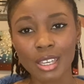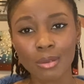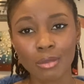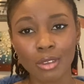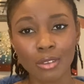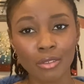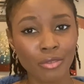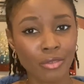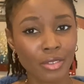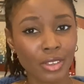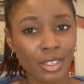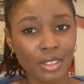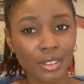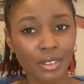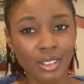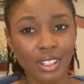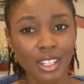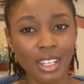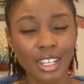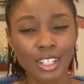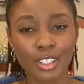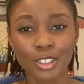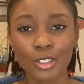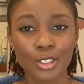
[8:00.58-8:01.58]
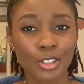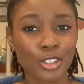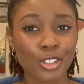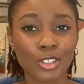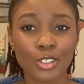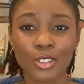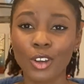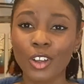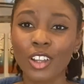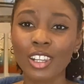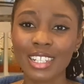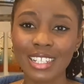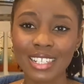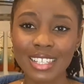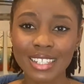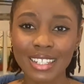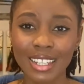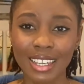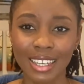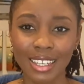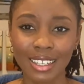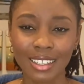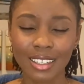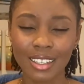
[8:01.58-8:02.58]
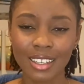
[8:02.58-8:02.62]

me feel, and you're just not listening.